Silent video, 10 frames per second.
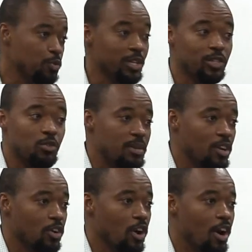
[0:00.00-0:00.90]
We need to be
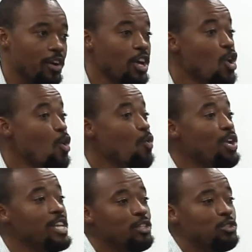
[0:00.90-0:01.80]
on guard. We
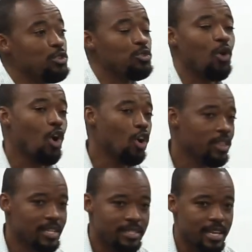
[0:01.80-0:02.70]
need to do all
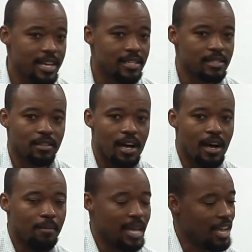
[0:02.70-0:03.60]
these things,
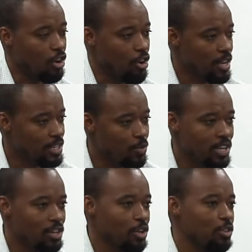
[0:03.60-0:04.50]
um, encouraging one
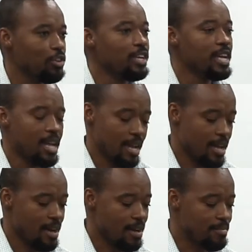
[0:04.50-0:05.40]
another
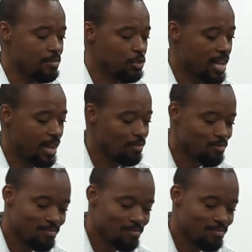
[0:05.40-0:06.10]
um, so that